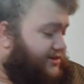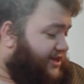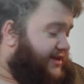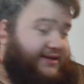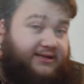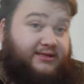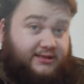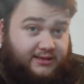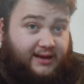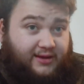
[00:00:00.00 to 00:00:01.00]

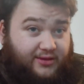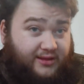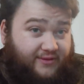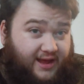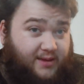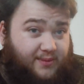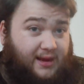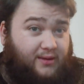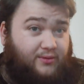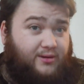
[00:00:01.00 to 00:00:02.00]
These, I think, for
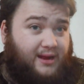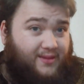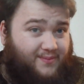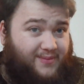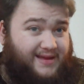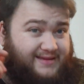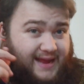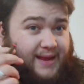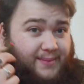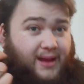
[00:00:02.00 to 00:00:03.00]
£8 are the best
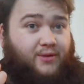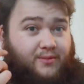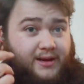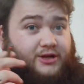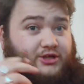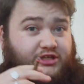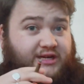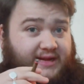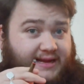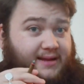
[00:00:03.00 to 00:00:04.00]
£8 miniatures
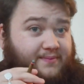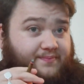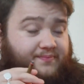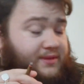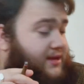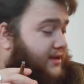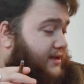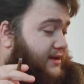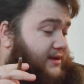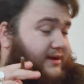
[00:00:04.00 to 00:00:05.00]
you can get.
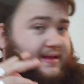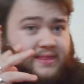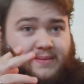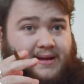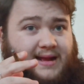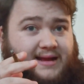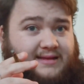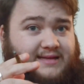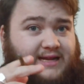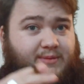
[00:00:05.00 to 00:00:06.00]
In that
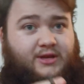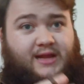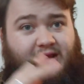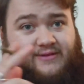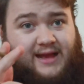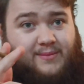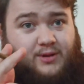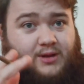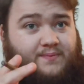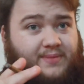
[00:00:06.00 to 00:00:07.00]
market segment, you have
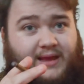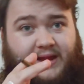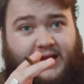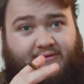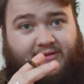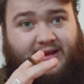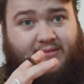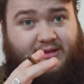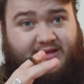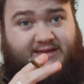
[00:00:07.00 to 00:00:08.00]
Hamlet and you have
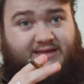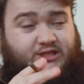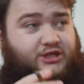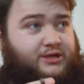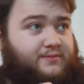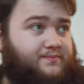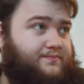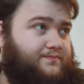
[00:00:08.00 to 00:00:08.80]
Signature.